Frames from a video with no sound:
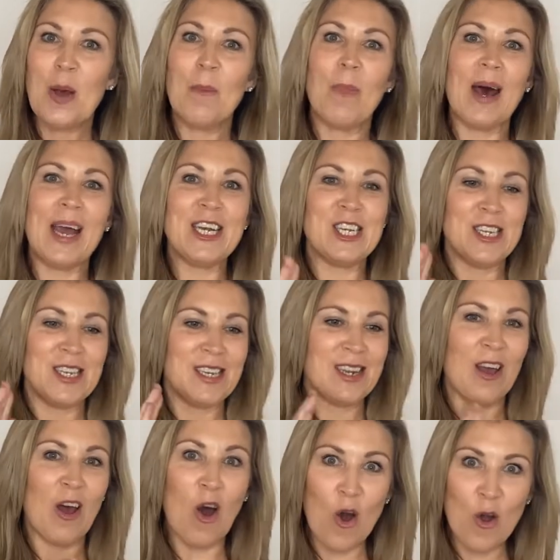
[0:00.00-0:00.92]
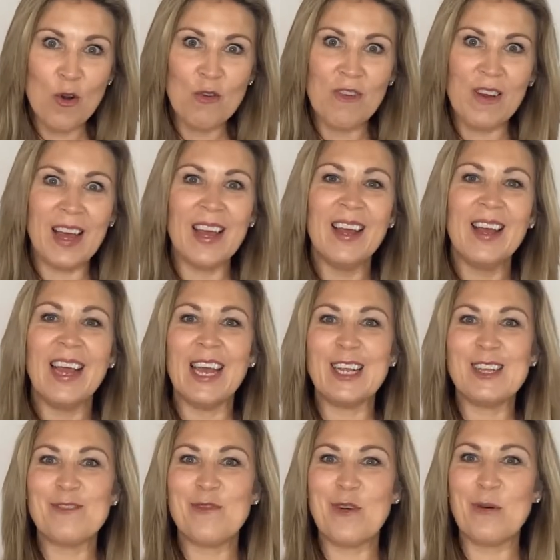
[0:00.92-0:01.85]
by just over
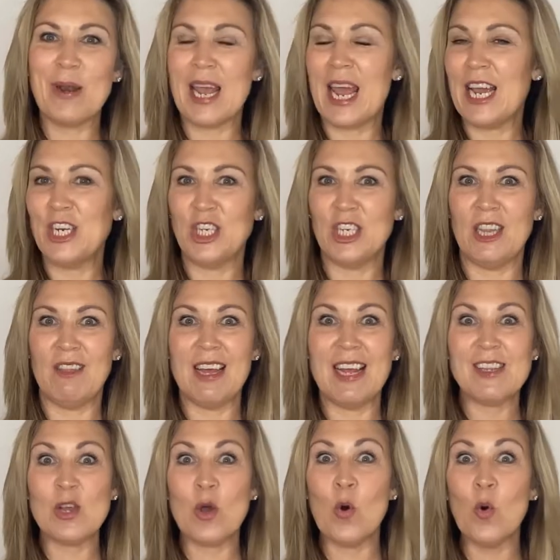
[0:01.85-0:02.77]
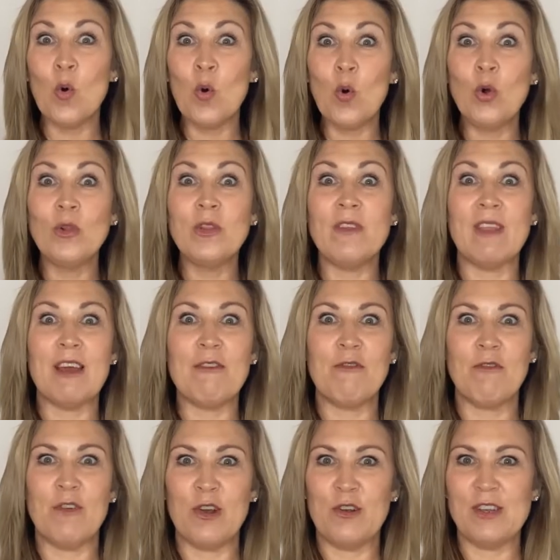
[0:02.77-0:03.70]
exfoliation. That's all that they've
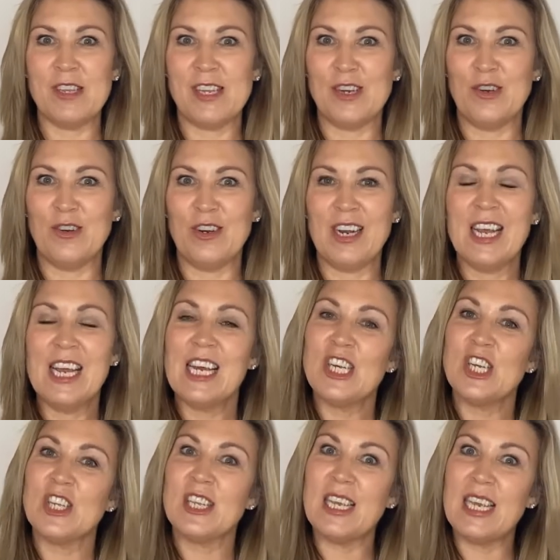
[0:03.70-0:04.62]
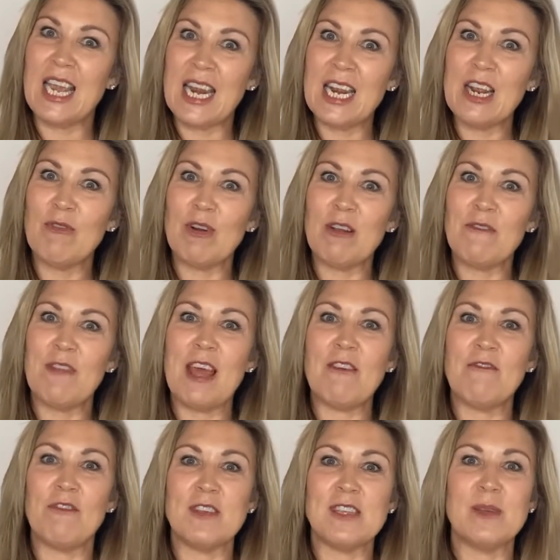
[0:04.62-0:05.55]
focused on, just getting rid of
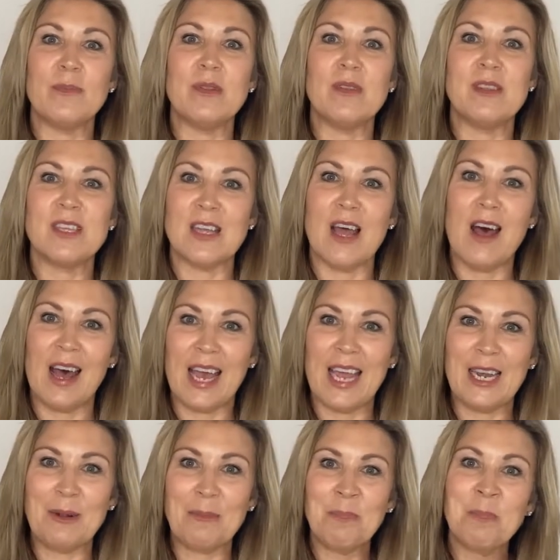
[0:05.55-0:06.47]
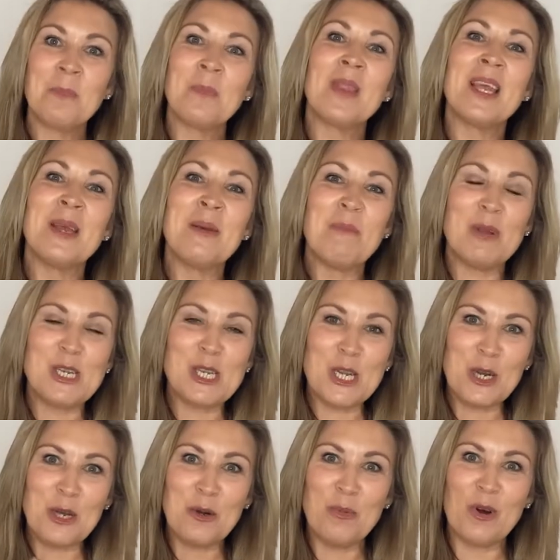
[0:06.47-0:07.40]
that visible sign. But do you know